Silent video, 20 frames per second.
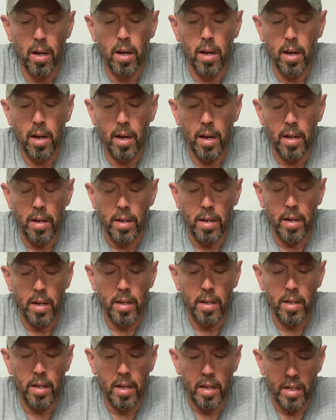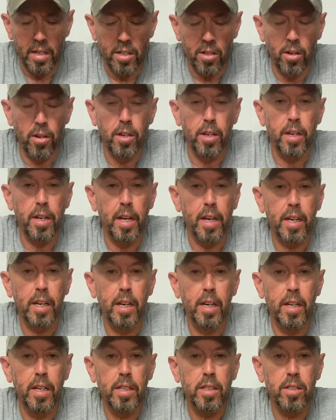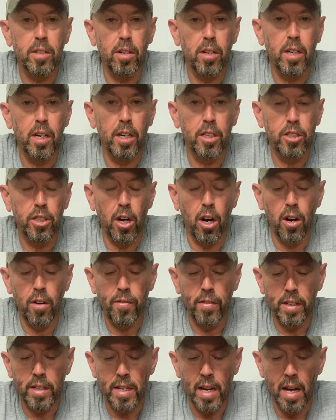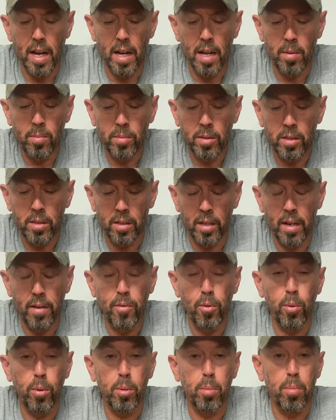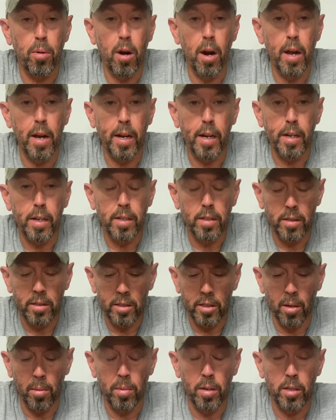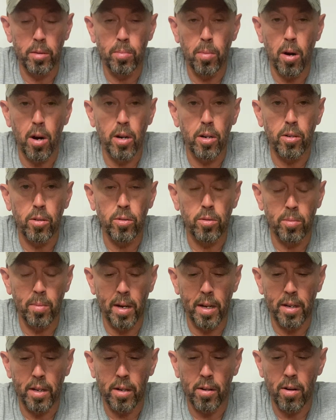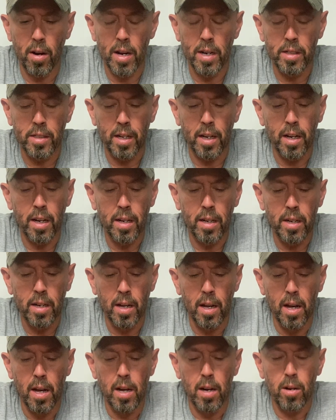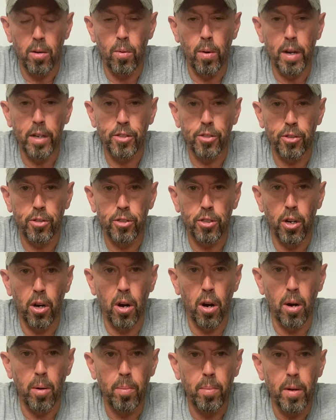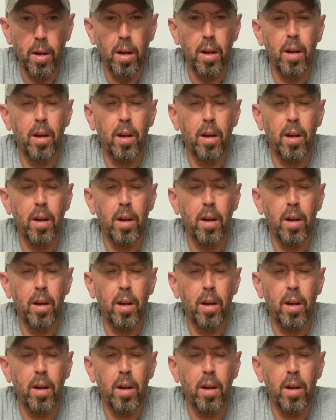And it's going to nick you and it's going to cut you off at times, even with braid. Some of these barnacles, man, they're crazy. Razor sharp.